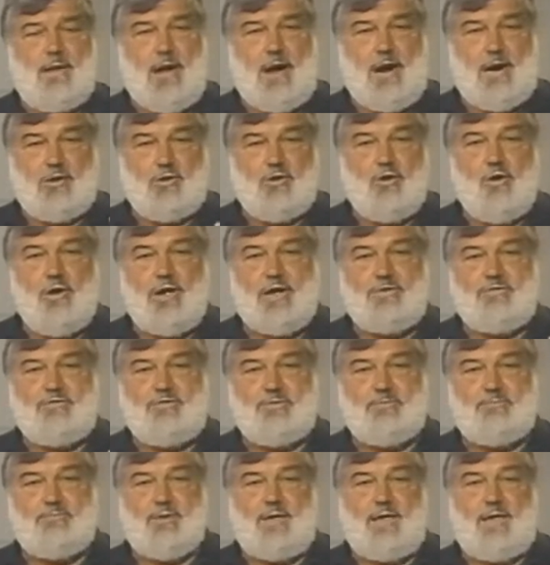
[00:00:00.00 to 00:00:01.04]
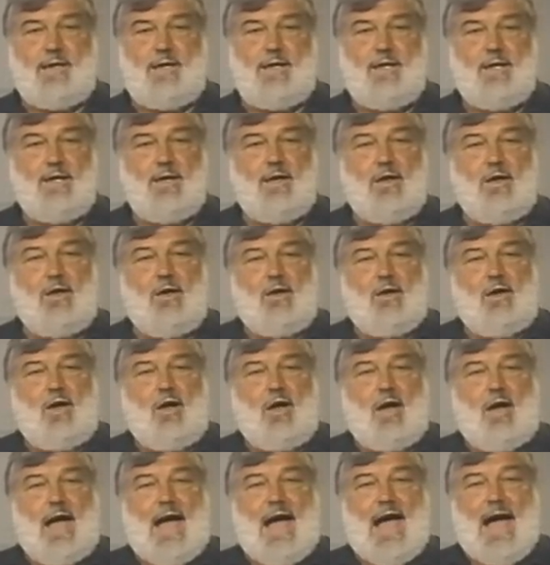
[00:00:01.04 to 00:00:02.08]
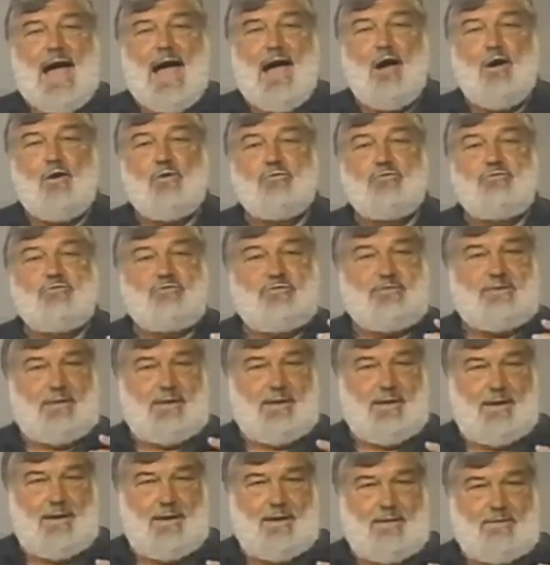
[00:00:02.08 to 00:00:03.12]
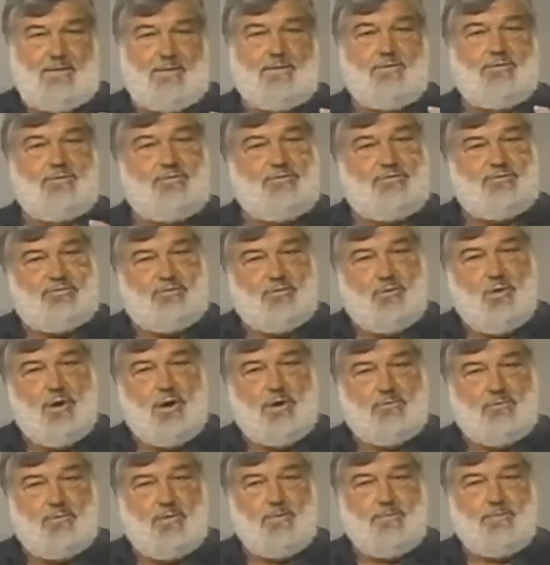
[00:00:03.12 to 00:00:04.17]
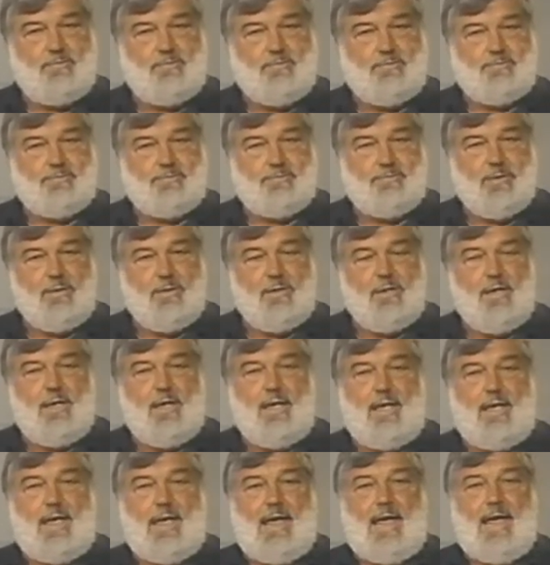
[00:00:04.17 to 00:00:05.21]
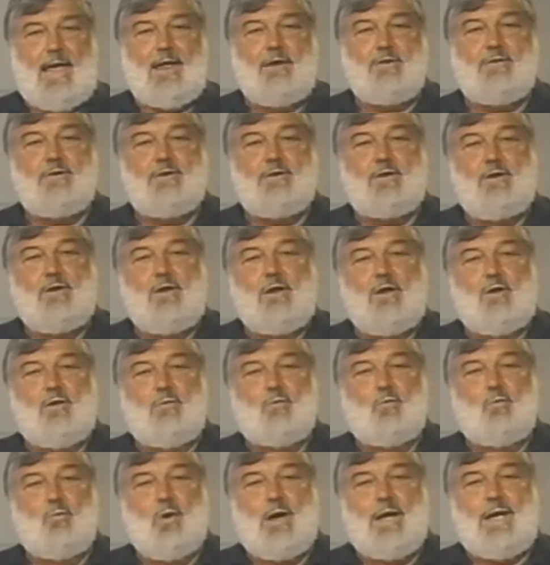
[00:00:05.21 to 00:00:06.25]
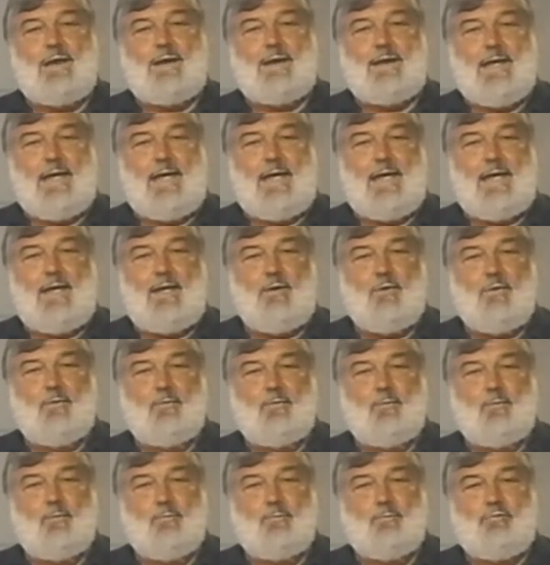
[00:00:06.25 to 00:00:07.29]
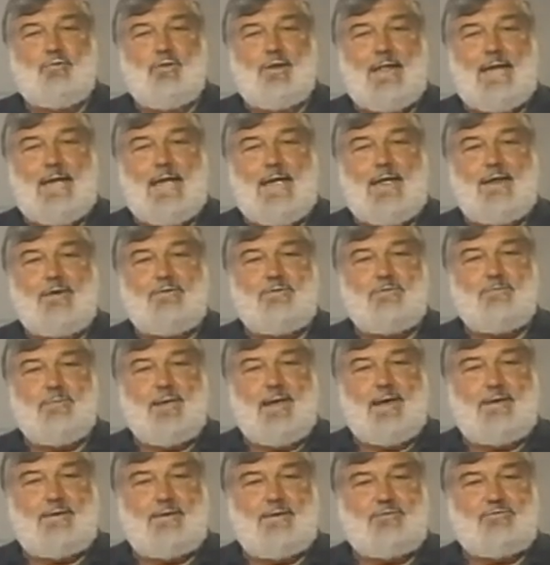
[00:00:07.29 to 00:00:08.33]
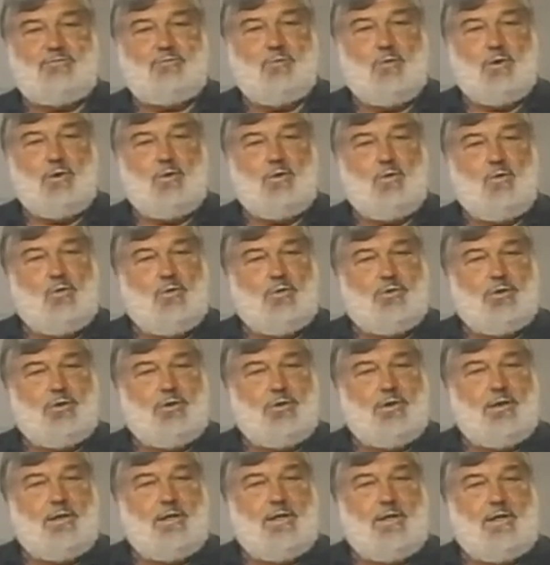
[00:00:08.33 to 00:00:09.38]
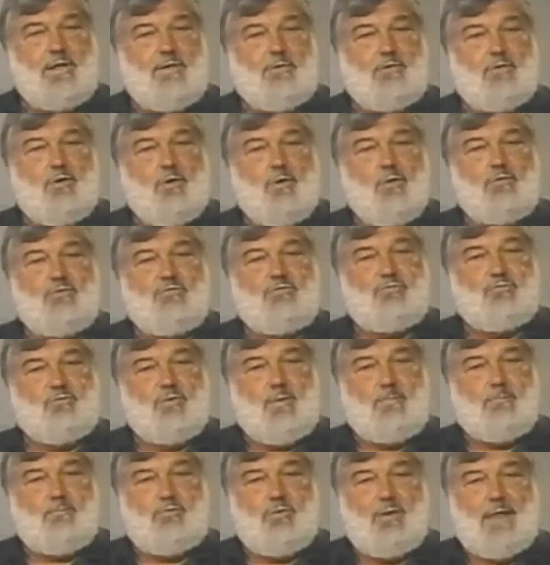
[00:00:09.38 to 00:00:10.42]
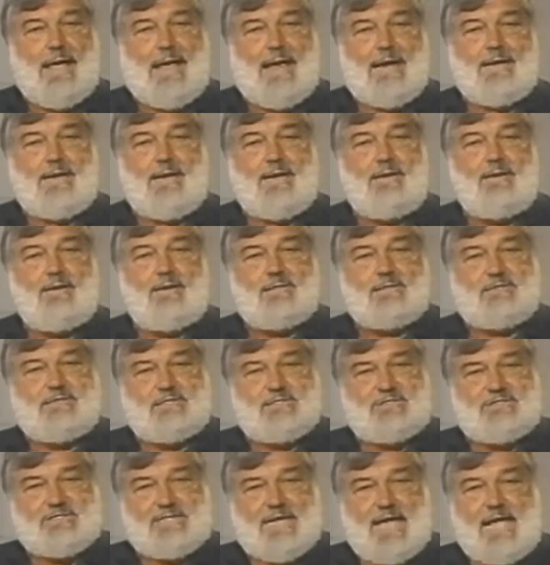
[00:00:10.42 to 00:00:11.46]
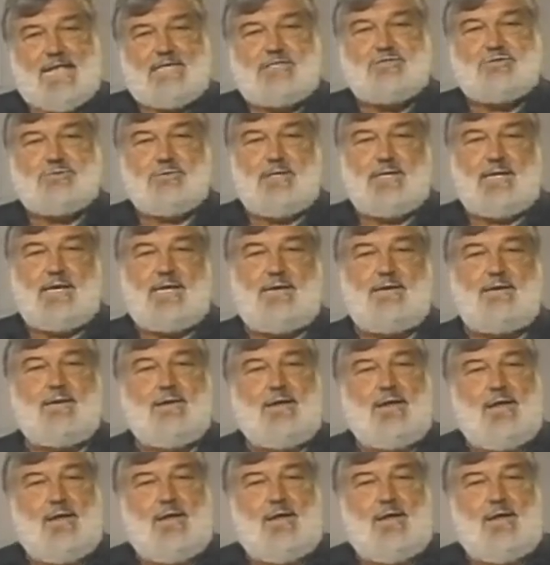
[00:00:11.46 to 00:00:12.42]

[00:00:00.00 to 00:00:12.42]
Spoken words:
are going to be housed in the storeroom. And when a planned maintenance work order goes from planning to scheduling,